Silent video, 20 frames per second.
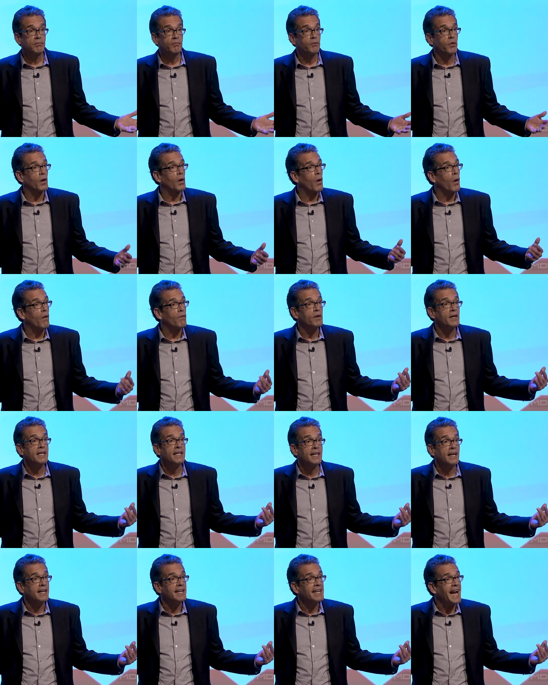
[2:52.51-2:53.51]
for
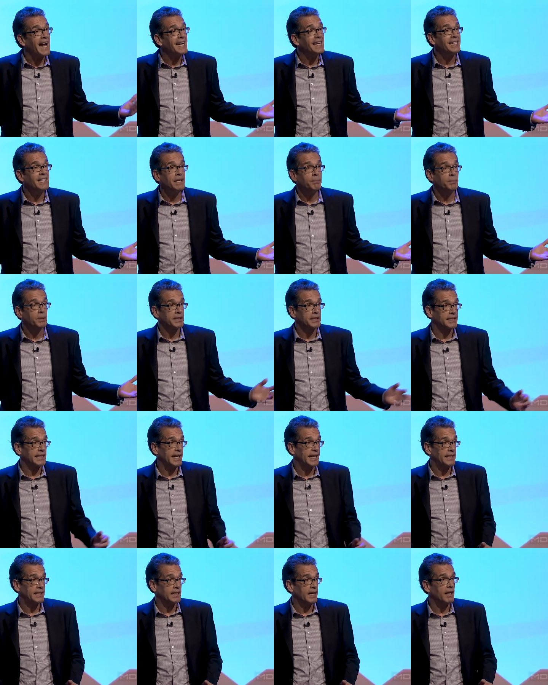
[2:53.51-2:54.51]
over
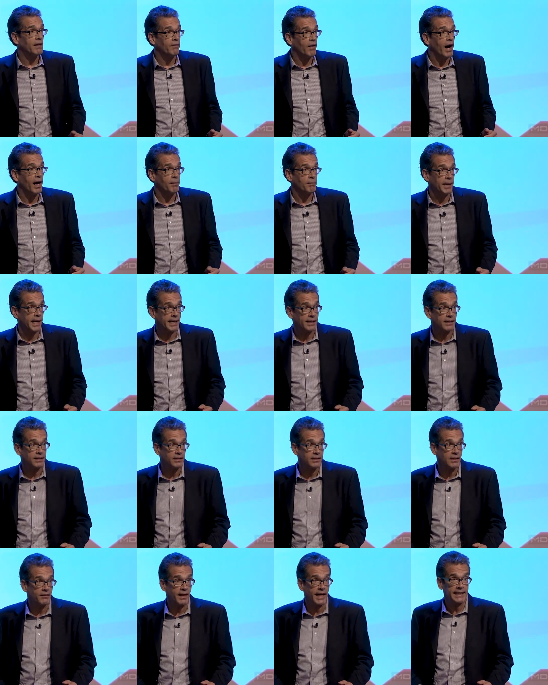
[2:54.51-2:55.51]
90% of all medical
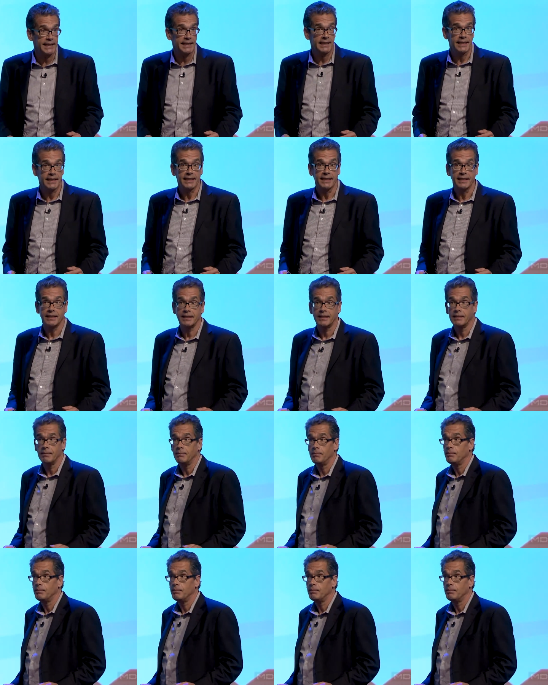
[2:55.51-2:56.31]
devices.